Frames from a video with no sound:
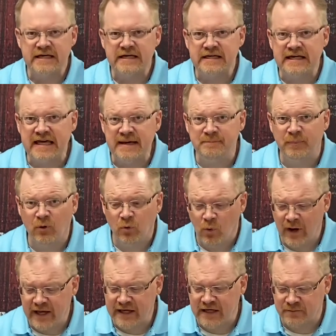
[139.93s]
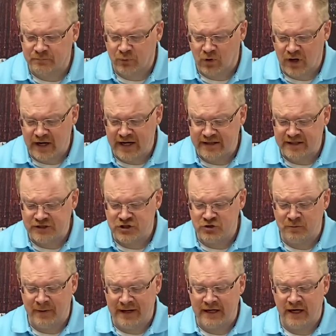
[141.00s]
Keep awake and pray that you
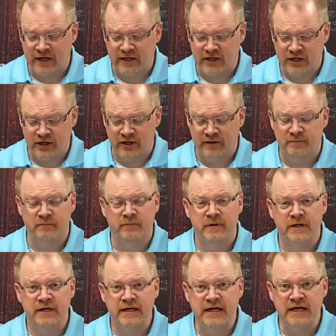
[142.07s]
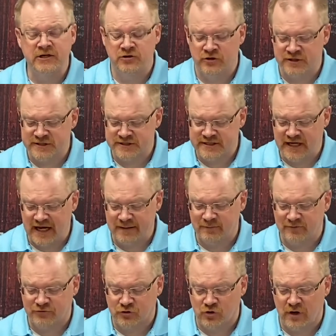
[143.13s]
may not come into this time
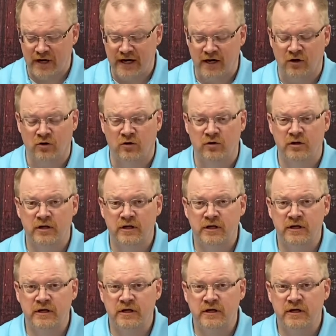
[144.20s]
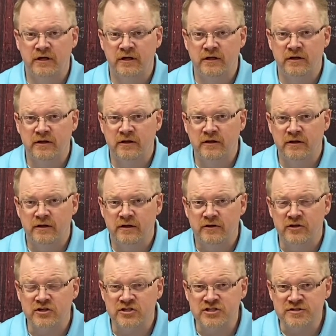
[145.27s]
of trial.
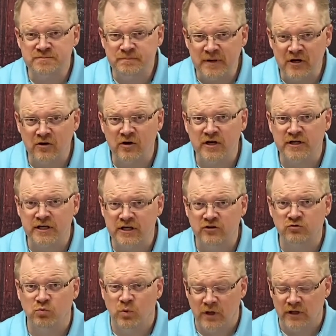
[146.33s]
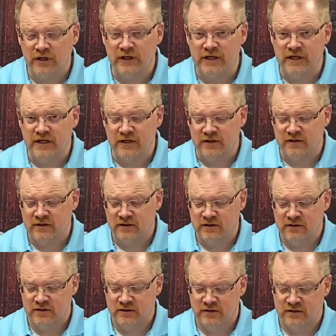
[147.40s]
The spirit is willing,
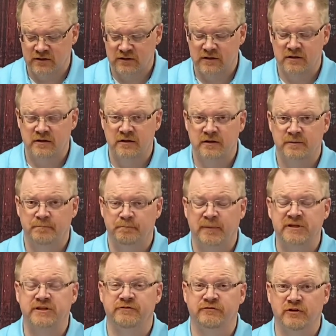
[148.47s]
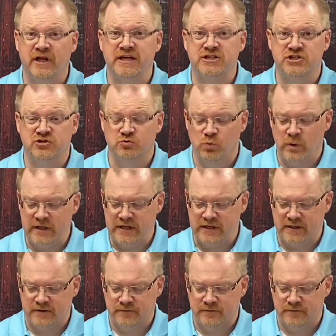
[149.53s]
but the flesh is weak.